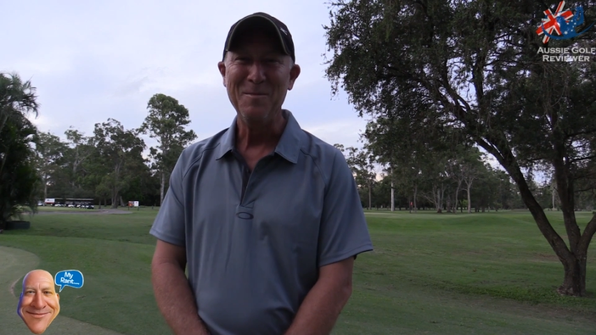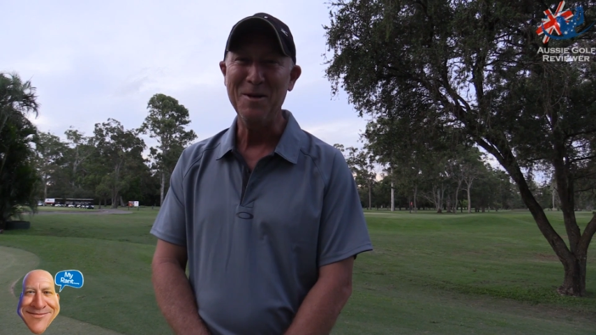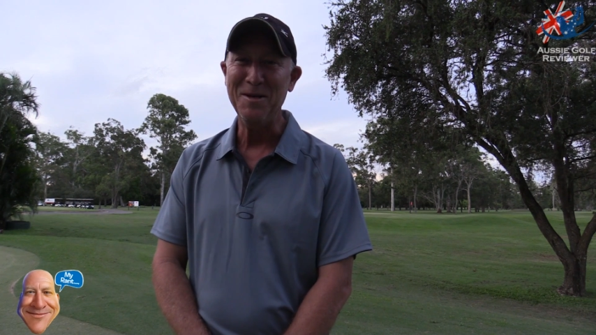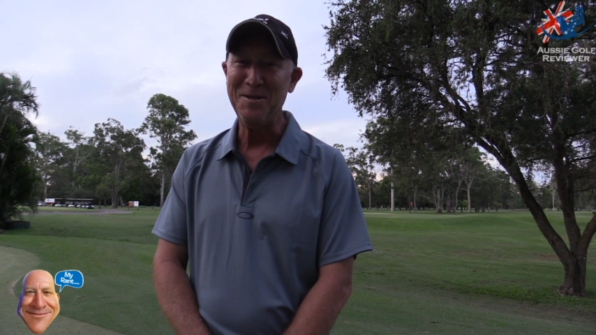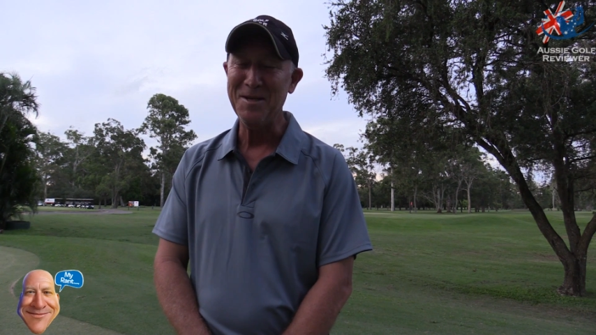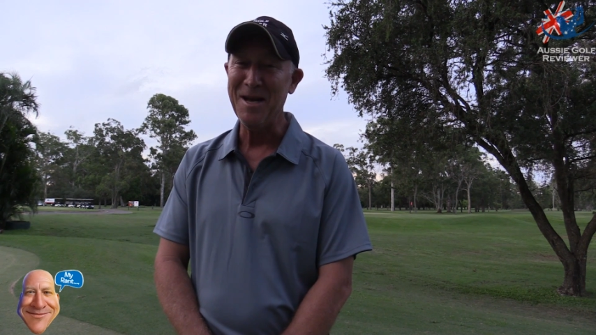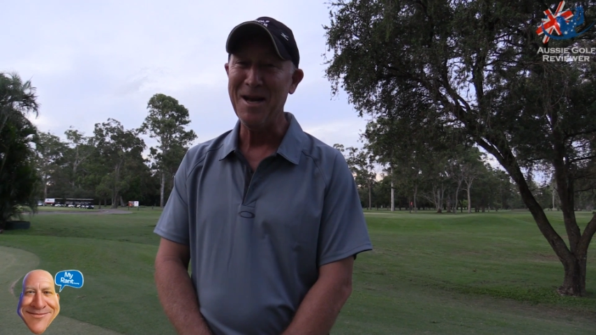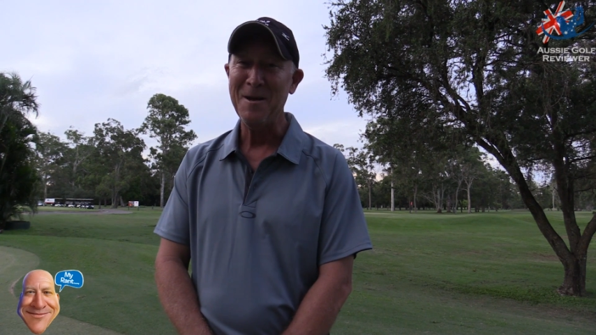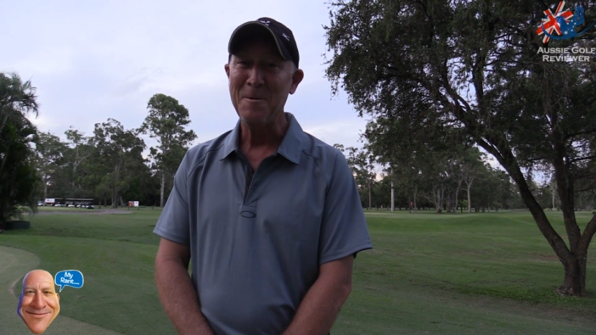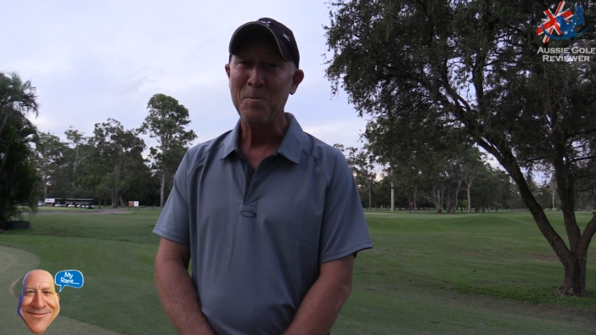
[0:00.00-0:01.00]
Speaker 1: But
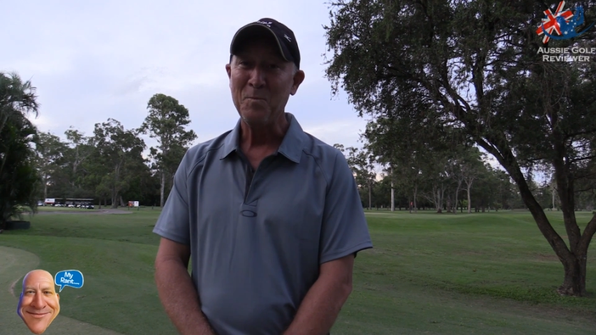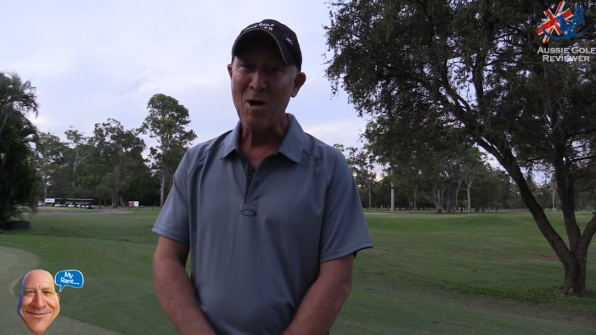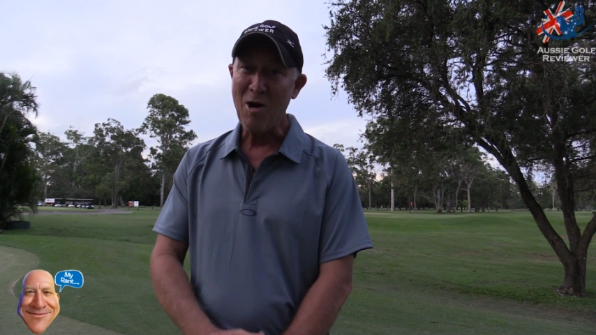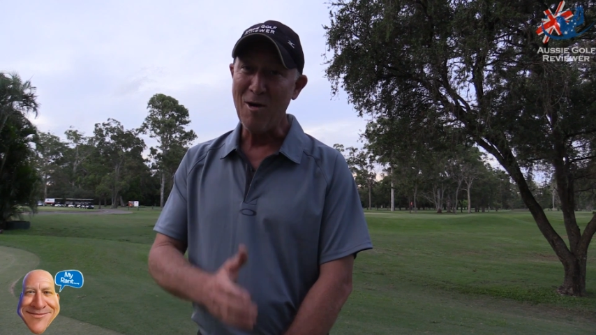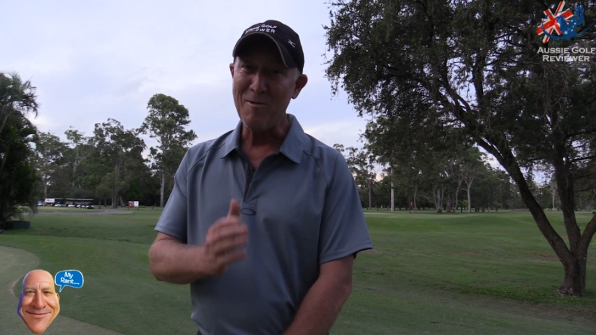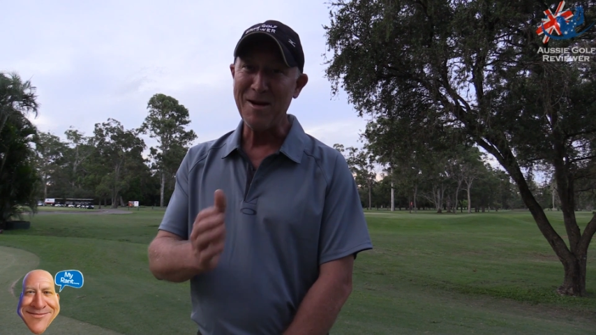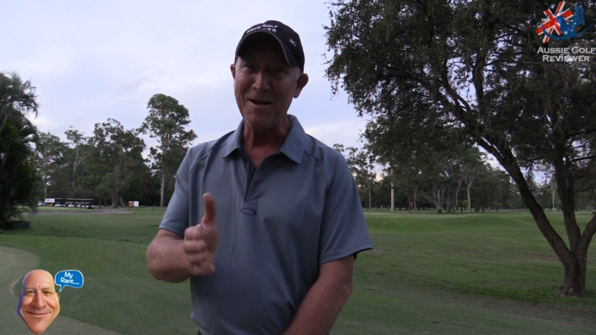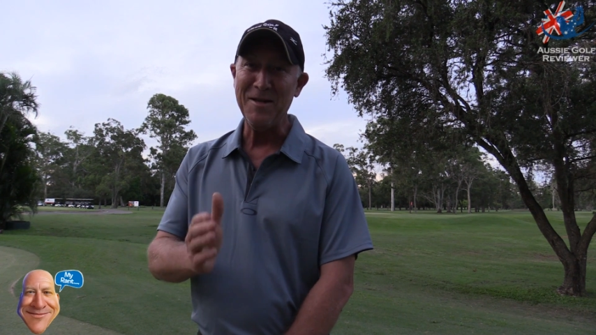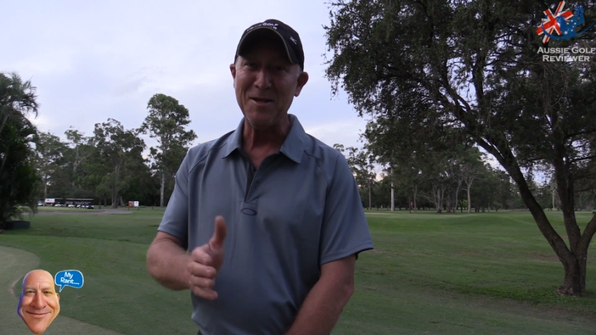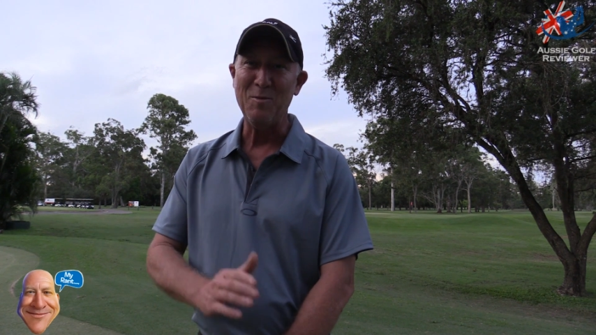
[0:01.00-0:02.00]
I
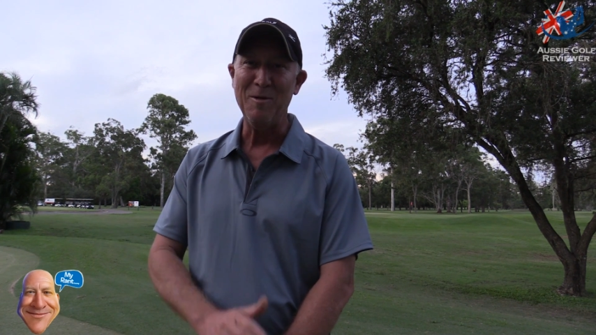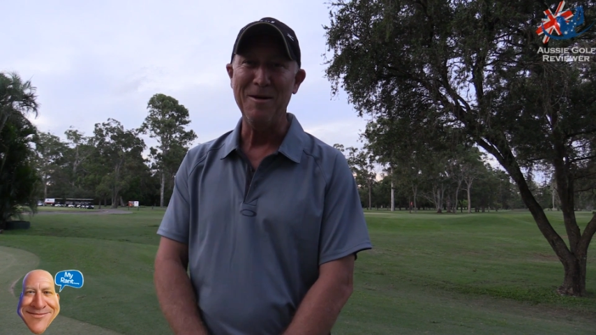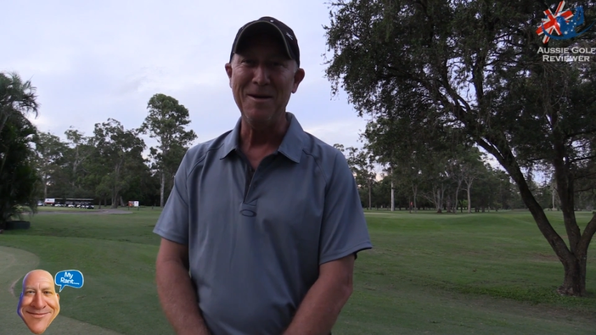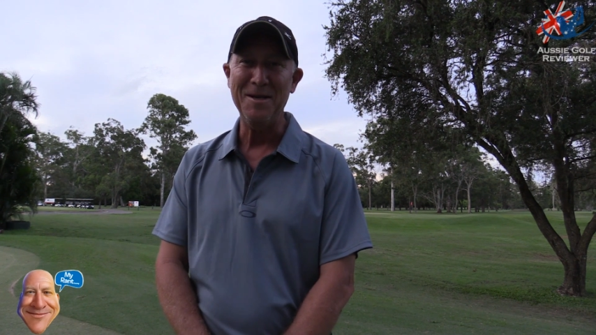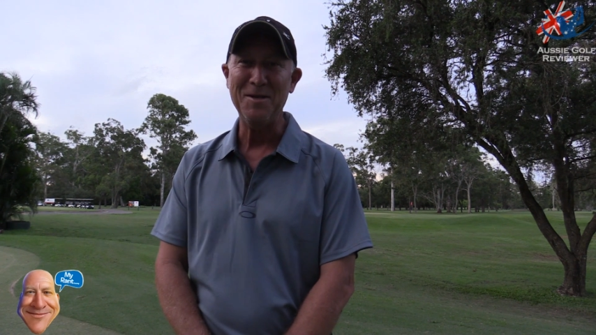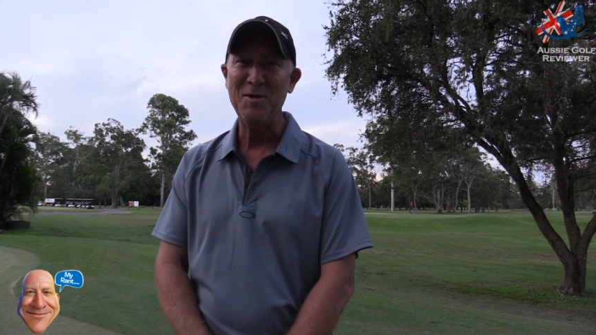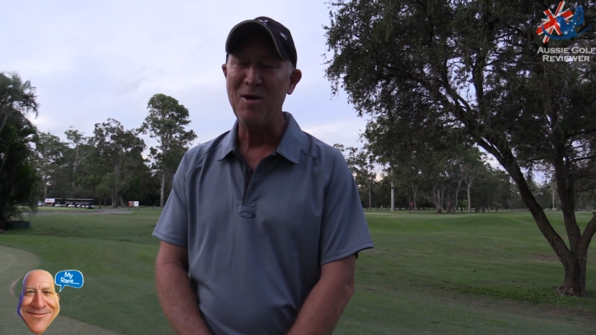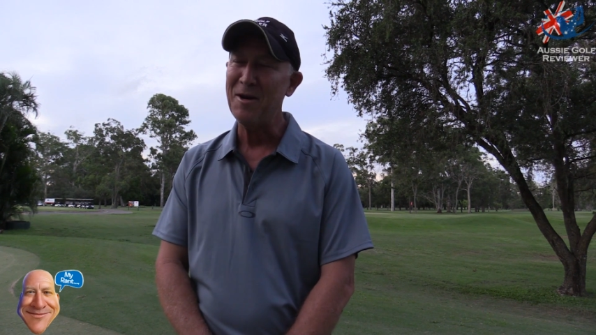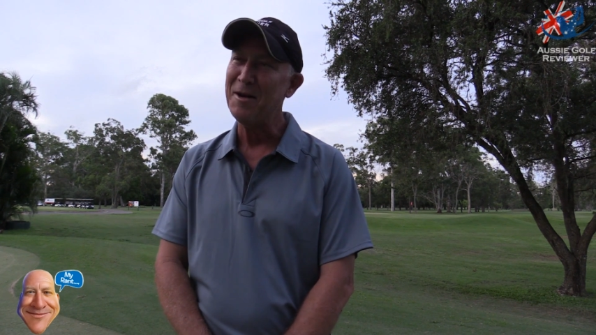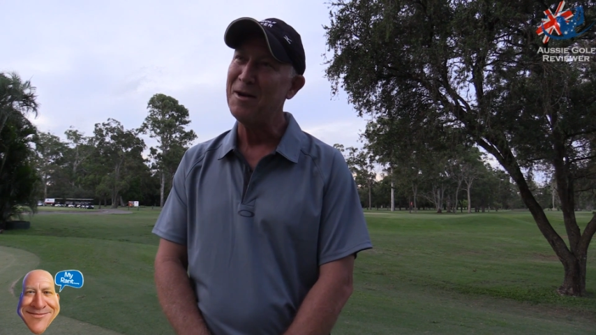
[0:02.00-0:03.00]
reckon that's what it is.
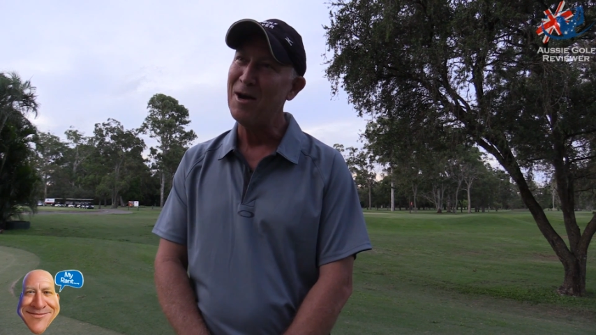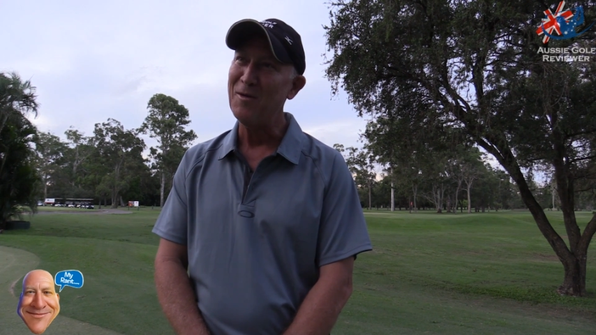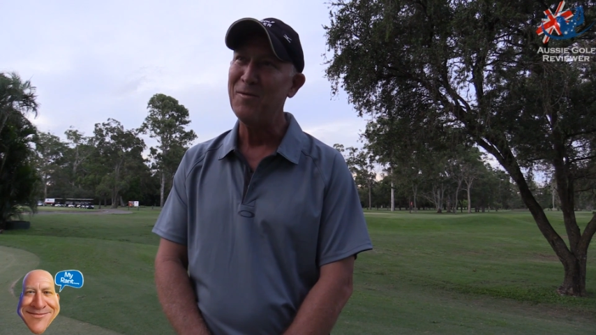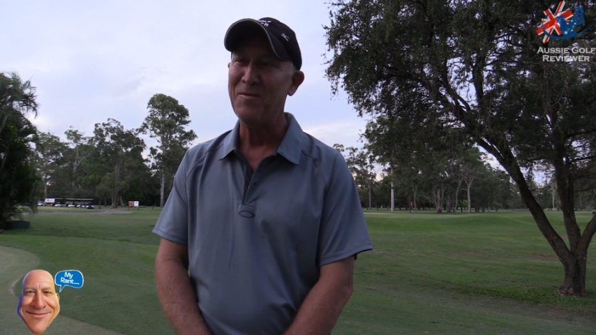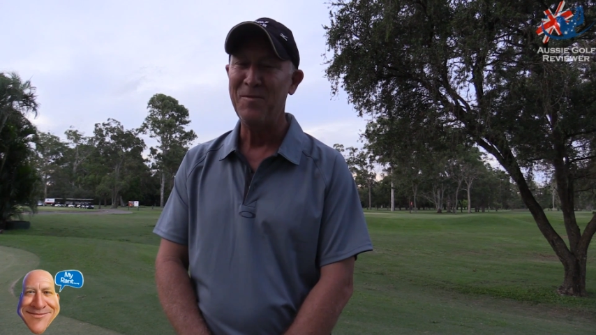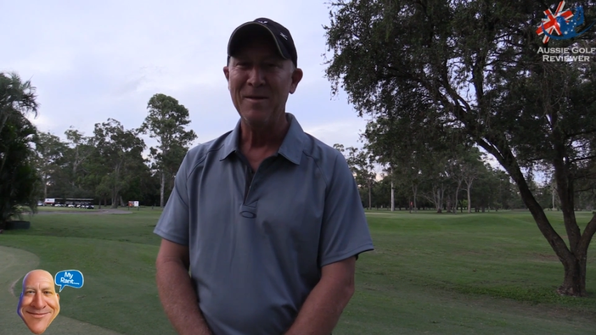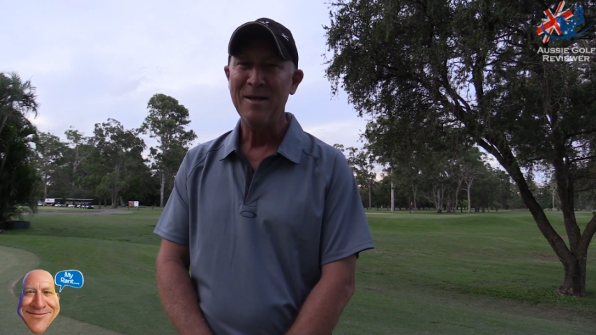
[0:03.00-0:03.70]
I don't know if,